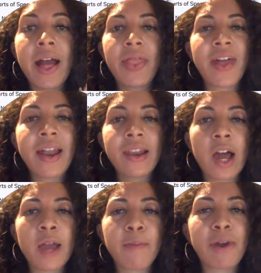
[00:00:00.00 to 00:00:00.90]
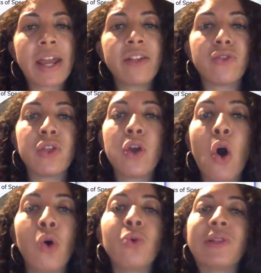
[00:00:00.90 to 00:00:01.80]
that library is the
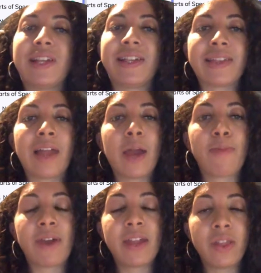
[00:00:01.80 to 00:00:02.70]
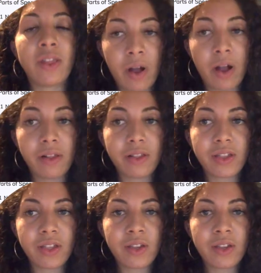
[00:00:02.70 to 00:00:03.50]
oldest library in the world.